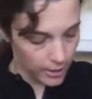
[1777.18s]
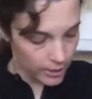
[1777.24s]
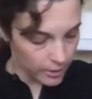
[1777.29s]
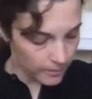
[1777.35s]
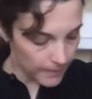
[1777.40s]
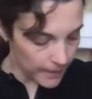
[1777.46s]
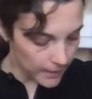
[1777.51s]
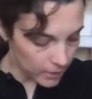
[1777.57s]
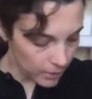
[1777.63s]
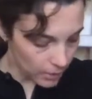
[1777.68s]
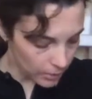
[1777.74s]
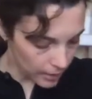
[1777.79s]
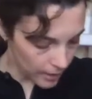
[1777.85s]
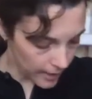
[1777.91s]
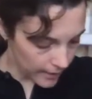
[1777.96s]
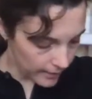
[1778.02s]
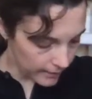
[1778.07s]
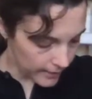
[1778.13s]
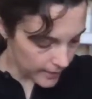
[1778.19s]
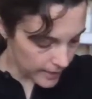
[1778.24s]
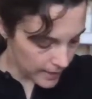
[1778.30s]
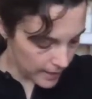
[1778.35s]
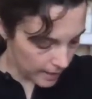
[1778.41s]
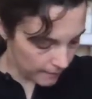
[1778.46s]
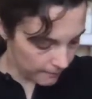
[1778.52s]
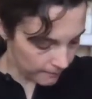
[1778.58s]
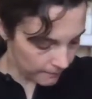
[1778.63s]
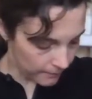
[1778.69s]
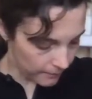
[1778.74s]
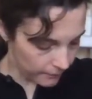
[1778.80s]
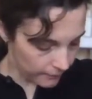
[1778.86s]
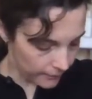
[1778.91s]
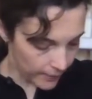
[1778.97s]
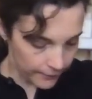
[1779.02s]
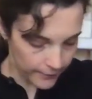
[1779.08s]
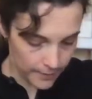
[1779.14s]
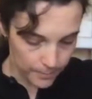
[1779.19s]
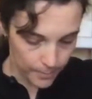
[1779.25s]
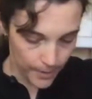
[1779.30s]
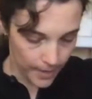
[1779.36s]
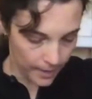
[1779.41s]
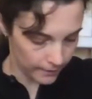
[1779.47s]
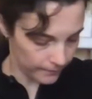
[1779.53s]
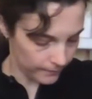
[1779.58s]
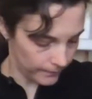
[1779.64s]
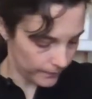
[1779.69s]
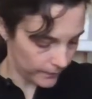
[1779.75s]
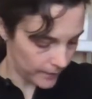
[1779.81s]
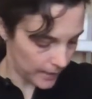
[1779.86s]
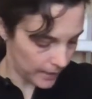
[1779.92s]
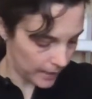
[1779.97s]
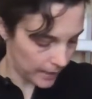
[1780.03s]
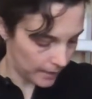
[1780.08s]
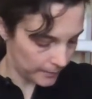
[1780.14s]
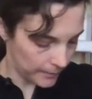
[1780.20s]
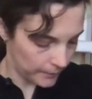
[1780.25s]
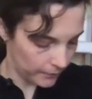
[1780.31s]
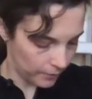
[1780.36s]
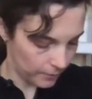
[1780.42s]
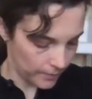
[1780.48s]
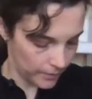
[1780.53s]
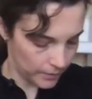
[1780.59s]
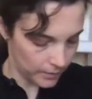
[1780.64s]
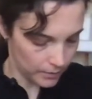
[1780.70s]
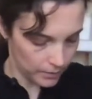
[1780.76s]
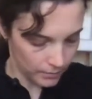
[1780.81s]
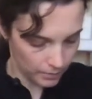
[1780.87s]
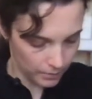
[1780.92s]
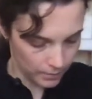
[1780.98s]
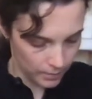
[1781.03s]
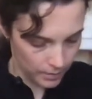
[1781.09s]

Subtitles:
you may not like the fluffy butt that comes from it.